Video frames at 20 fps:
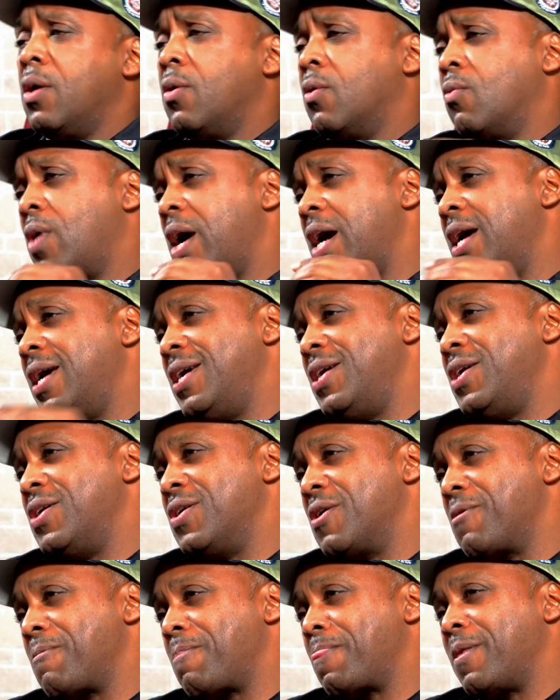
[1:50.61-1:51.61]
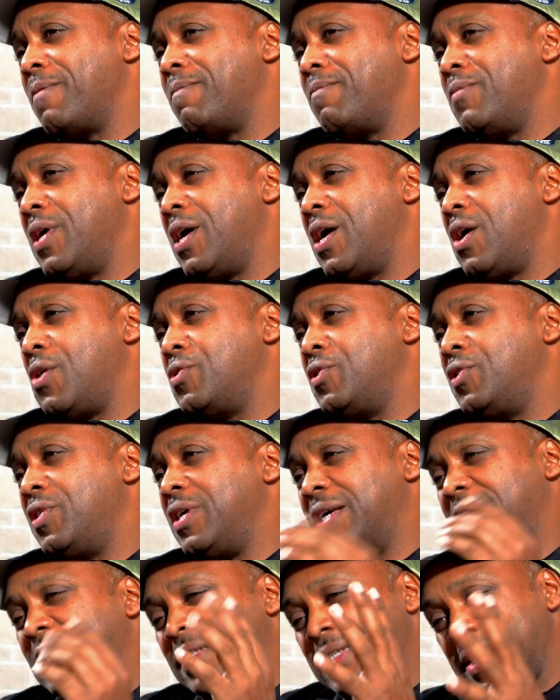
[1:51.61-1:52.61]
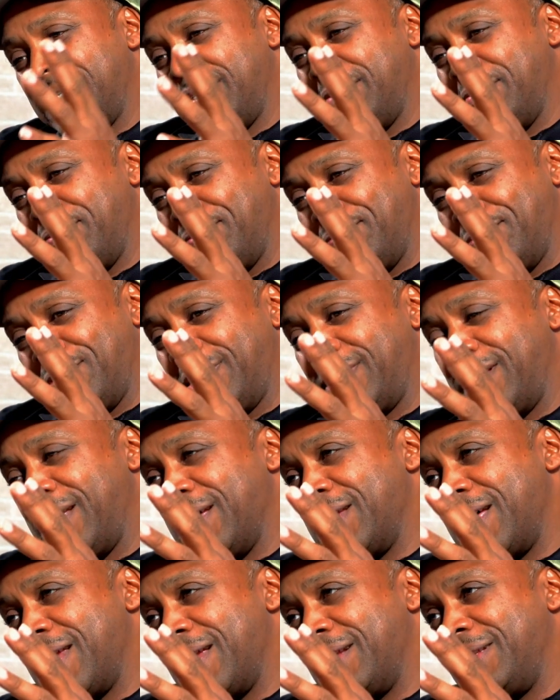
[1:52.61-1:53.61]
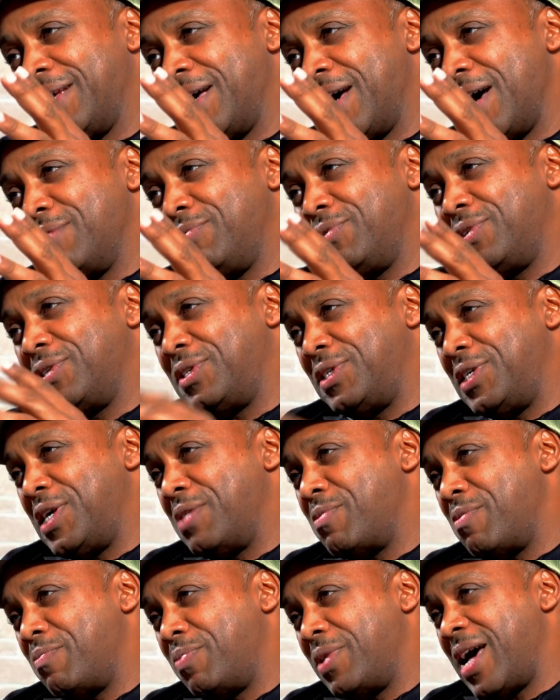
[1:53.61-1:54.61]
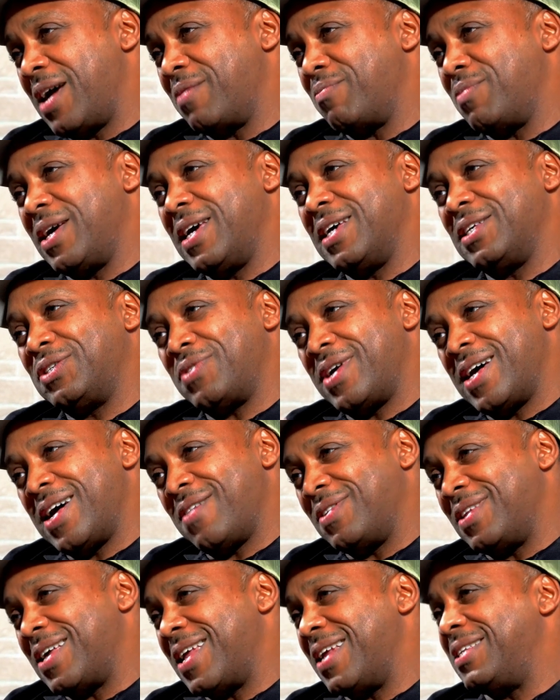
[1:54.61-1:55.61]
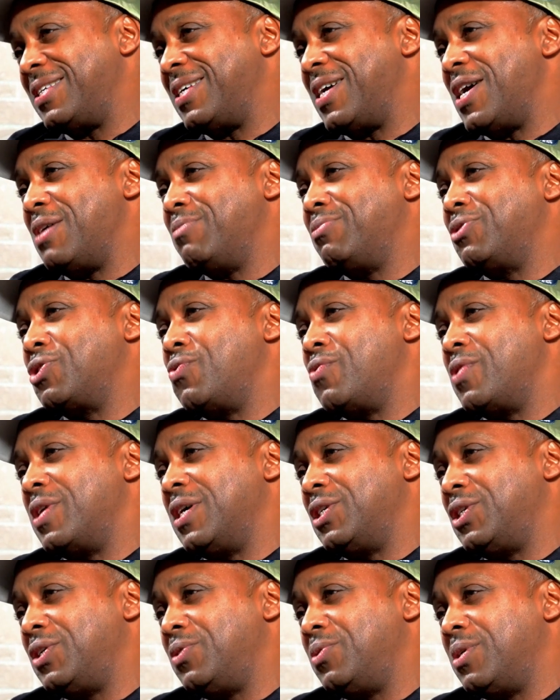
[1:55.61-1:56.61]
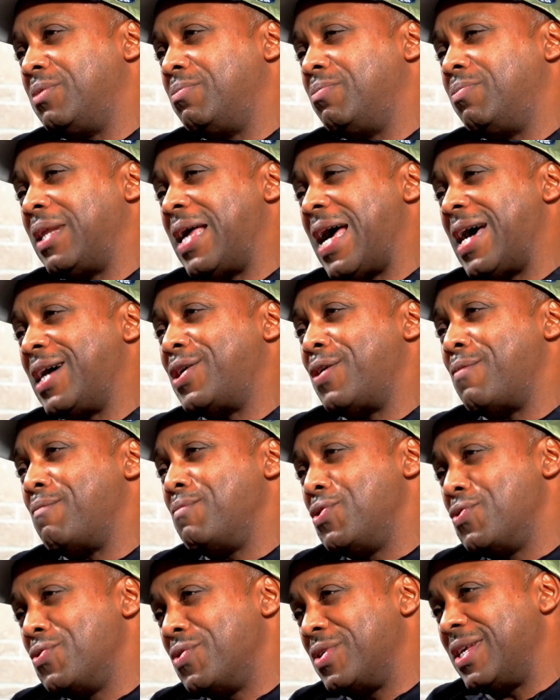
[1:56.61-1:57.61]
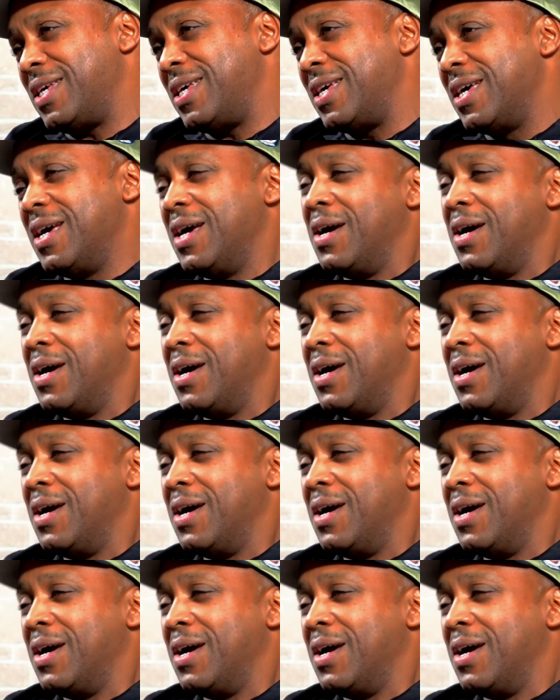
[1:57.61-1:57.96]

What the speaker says: Right here, yes, I say a lot of times, you can see I'm a black man, so I have a lot of times going into the black community,